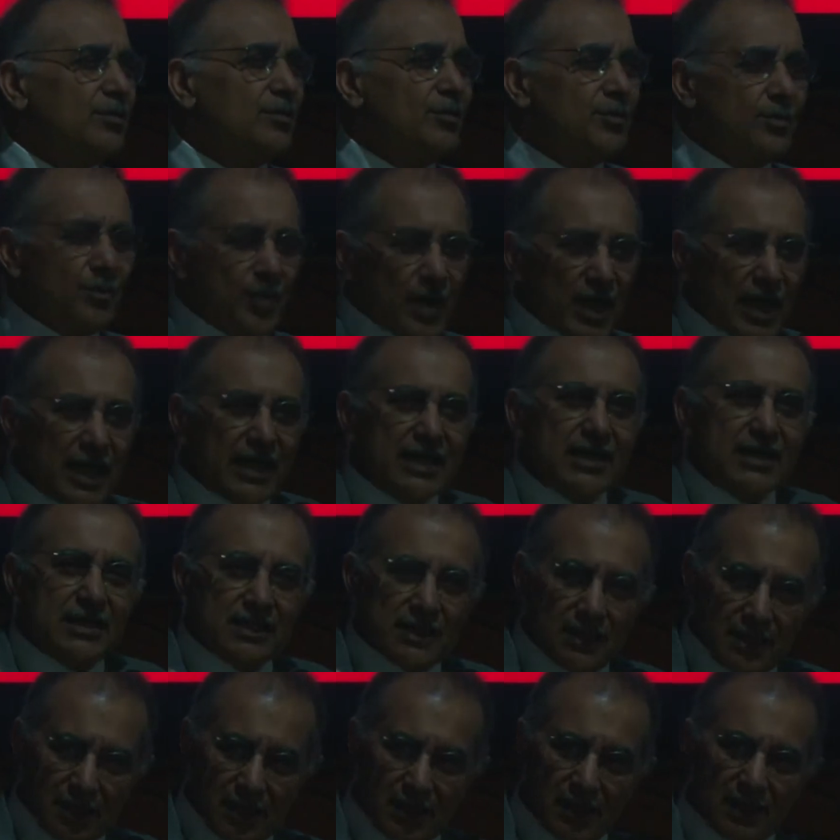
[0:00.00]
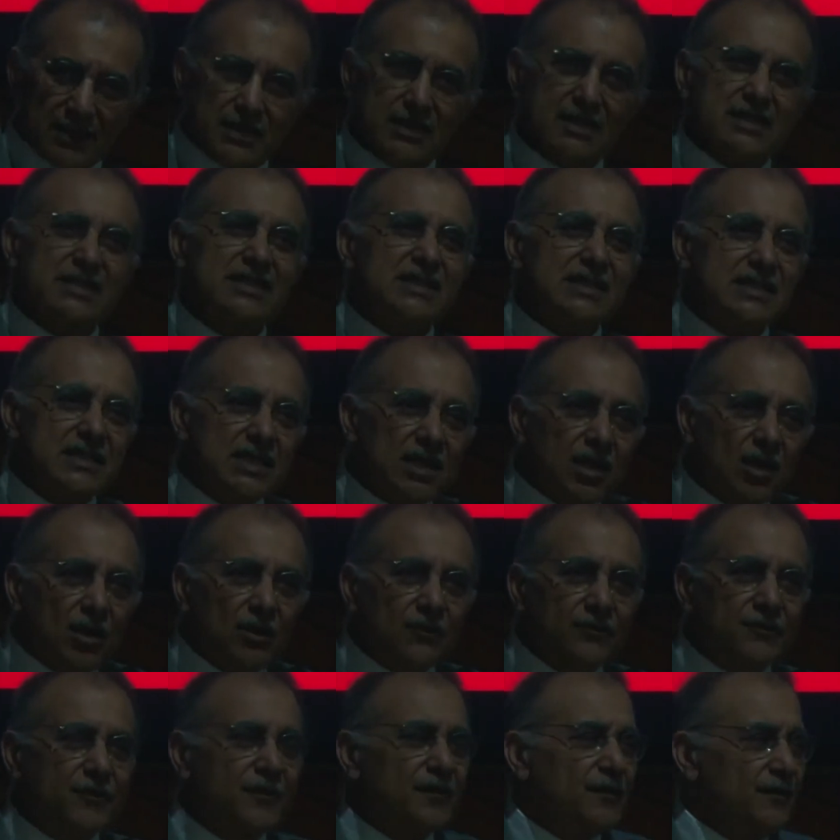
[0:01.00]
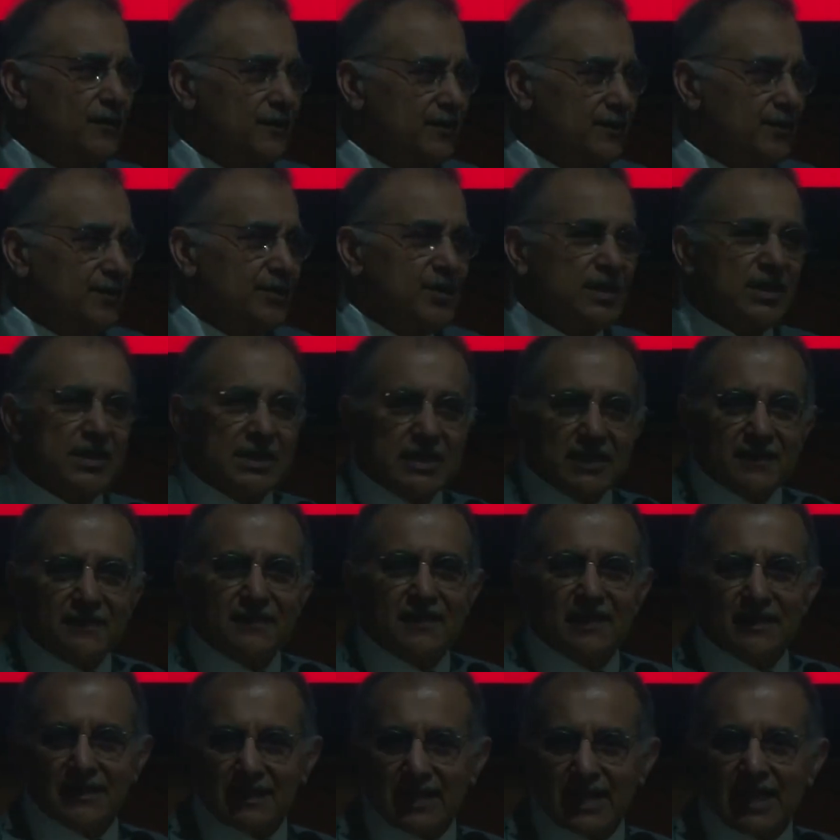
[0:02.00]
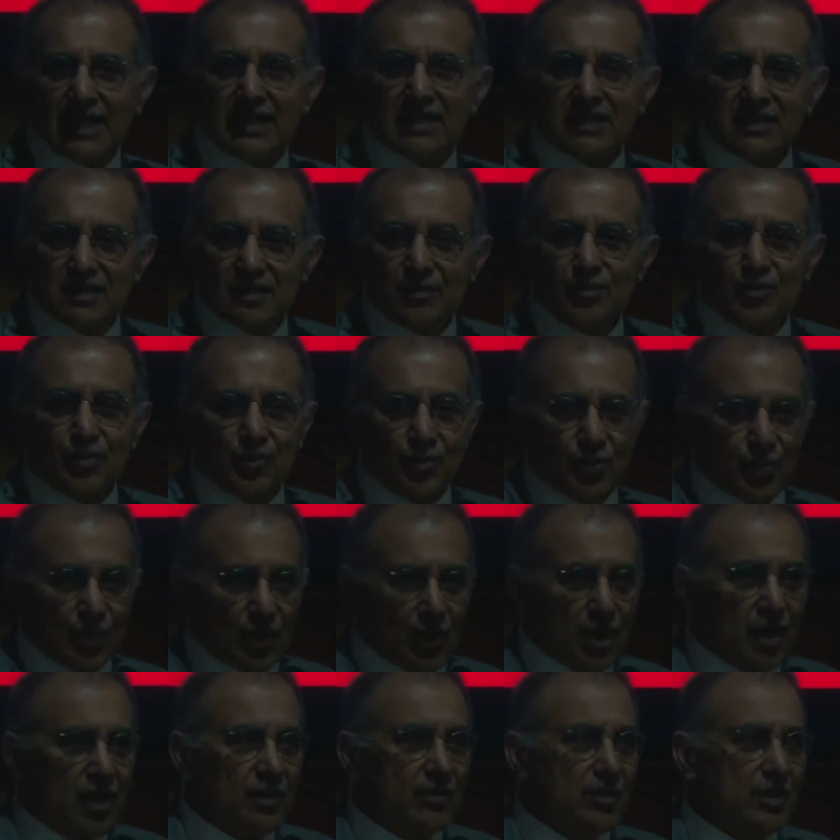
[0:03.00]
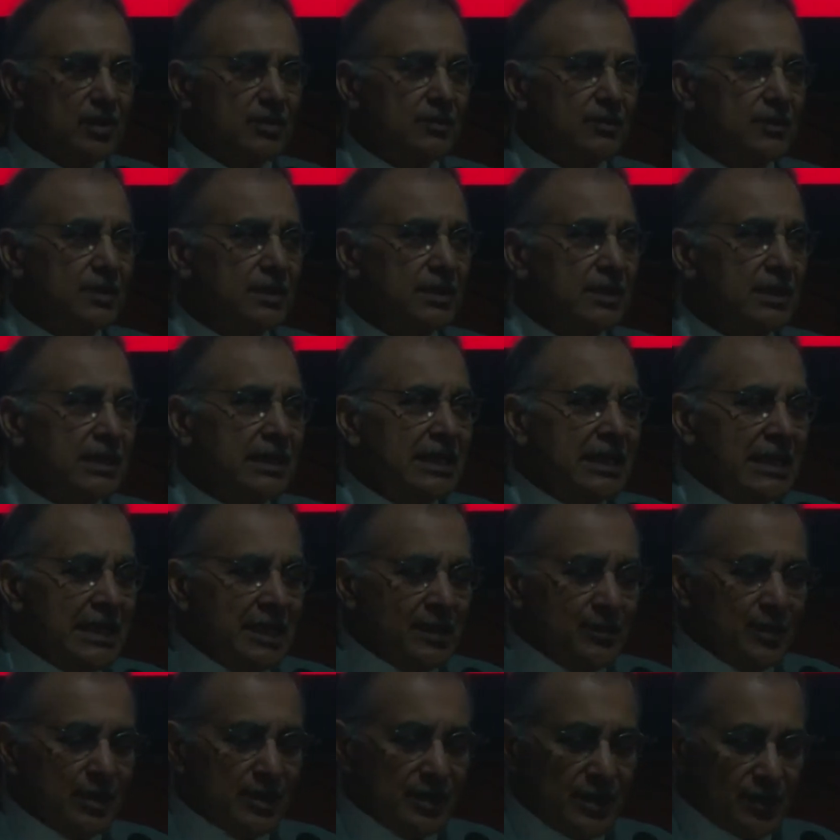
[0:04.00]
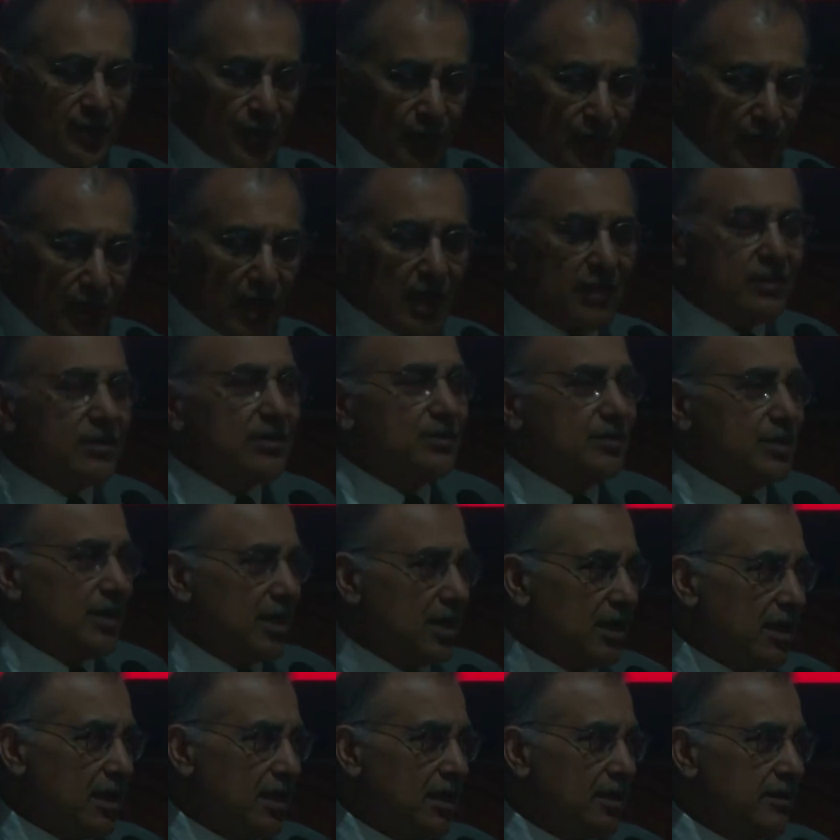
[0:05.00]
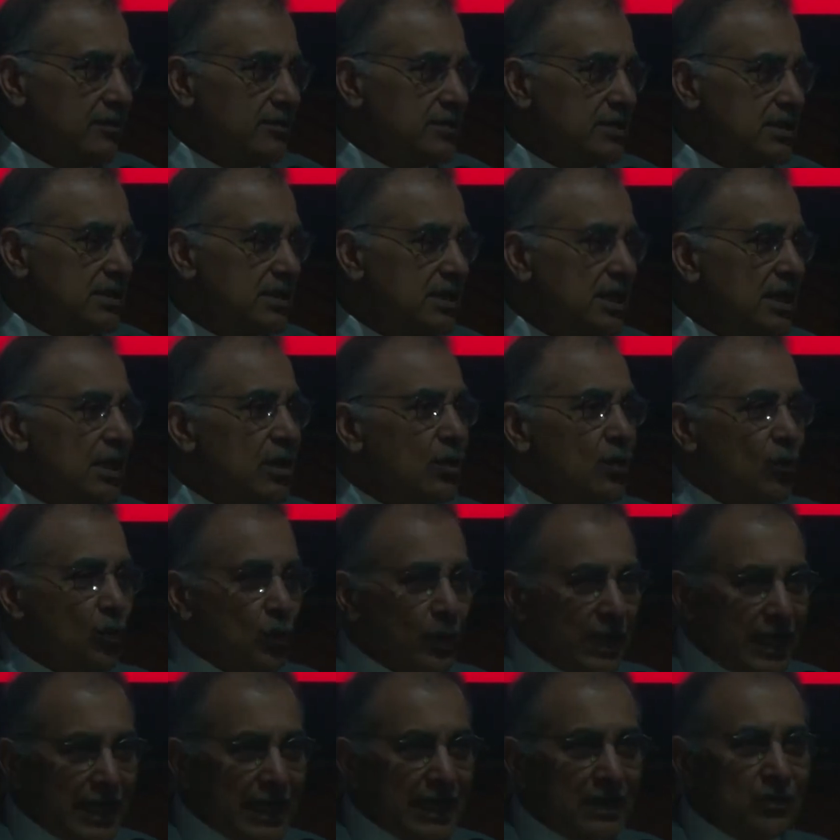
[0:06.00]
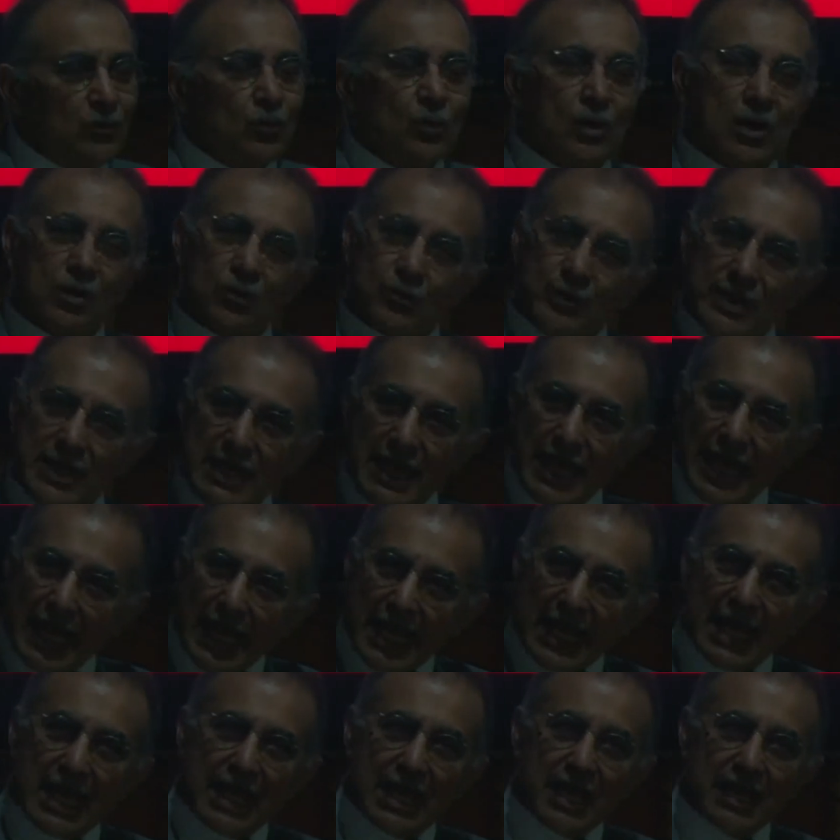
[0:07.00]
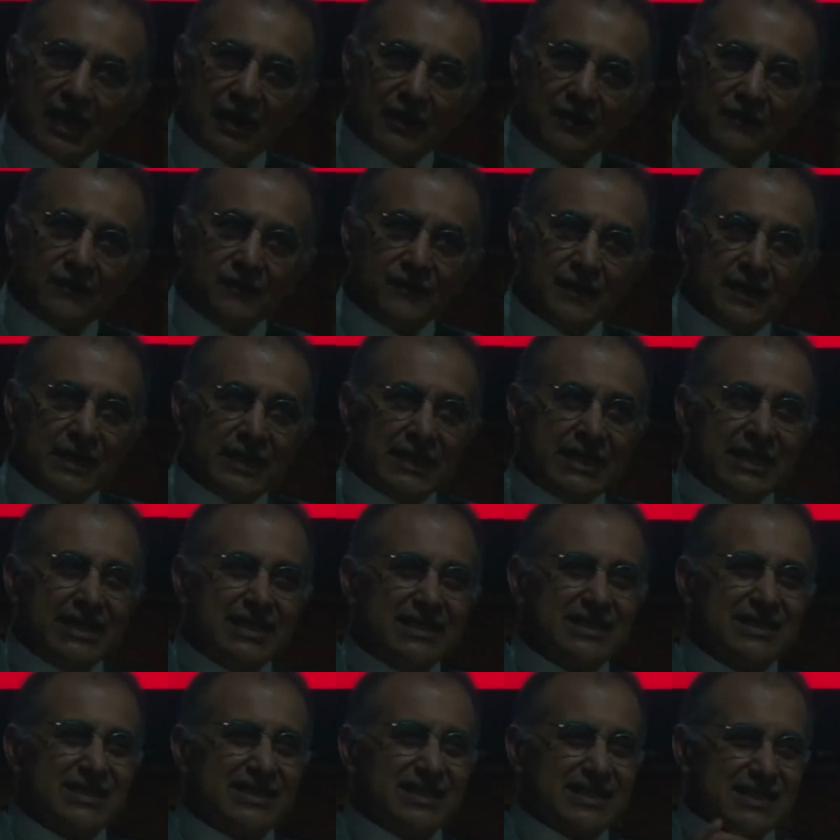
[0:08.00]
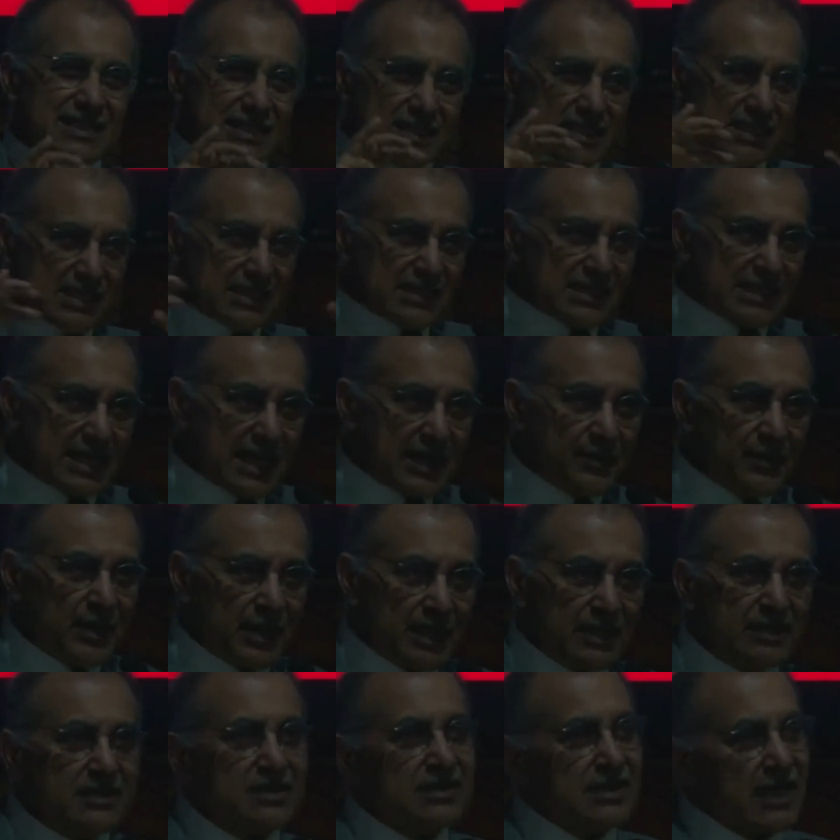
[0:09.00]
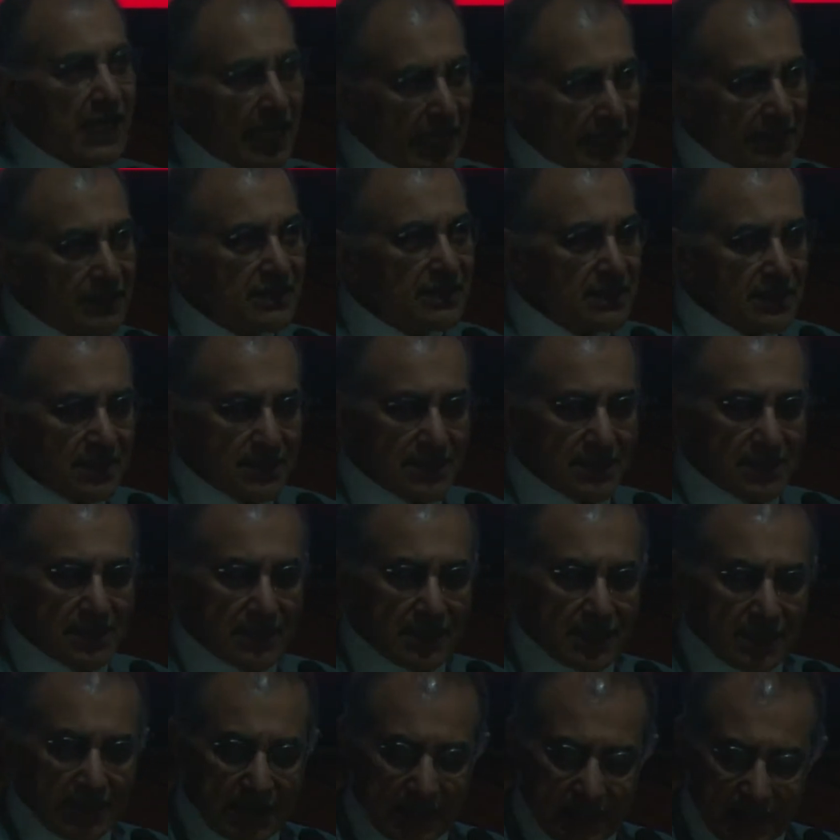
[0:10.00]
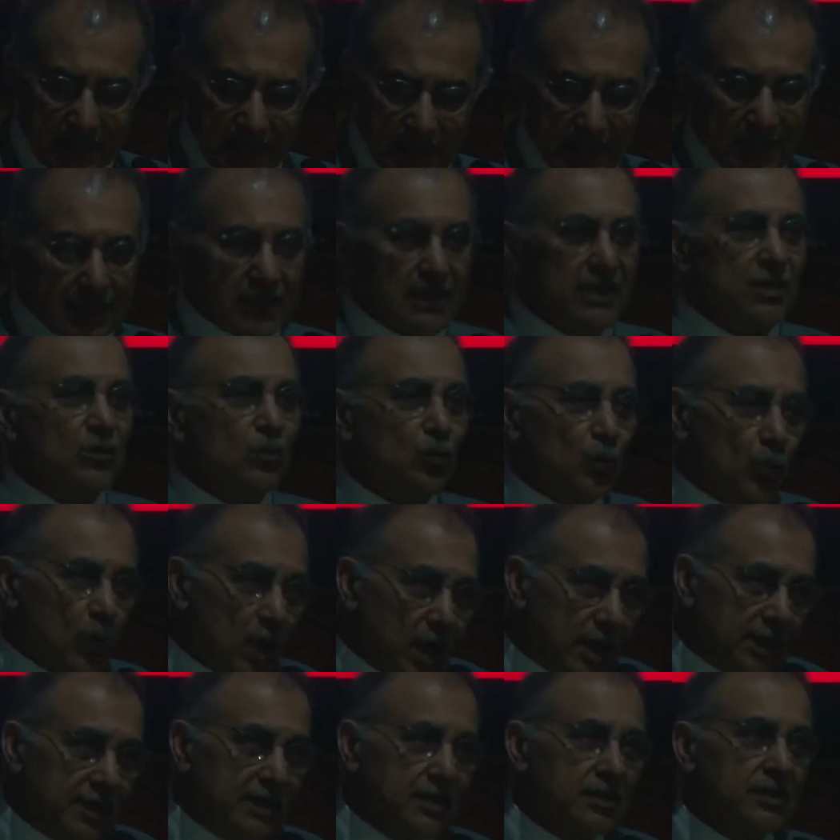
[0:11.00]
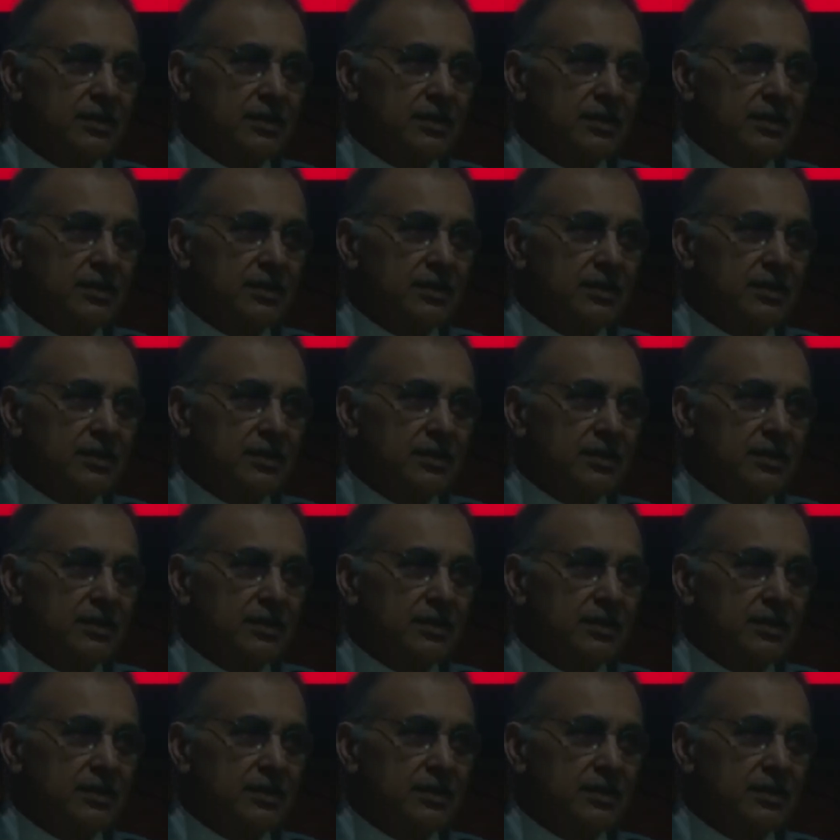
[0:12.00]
by it itself, believe that that is a problem. But the problem comes when what we have is a systemic tendency in one